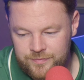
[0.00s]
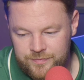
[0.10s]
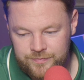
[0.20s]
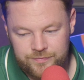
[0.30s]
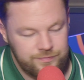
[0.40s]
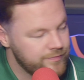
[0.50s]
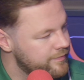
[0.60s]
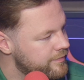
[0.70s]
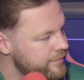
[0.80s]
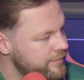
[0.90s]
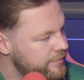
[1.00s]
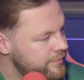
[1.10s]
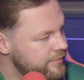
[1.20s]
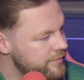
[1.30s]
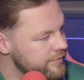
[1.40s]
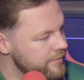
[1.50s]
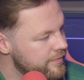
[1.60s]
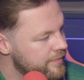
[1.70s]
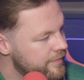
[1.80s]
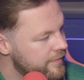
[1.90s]

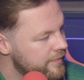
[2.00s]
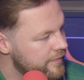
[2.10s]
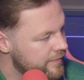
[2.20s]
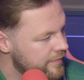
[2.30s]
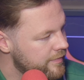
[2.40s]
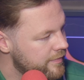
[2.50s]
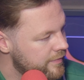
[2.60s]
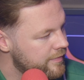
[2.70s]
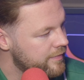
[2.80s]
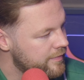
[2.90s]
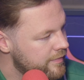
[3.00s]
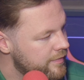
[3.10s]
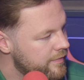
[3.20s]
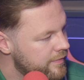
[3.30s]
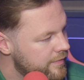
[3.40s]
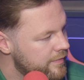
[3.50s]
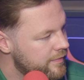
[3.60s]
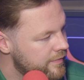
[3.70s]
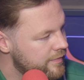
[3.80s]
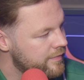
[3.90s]

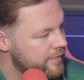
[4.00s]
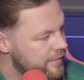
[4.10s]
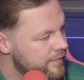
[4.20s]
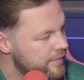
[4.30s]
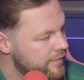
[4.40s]
(silent)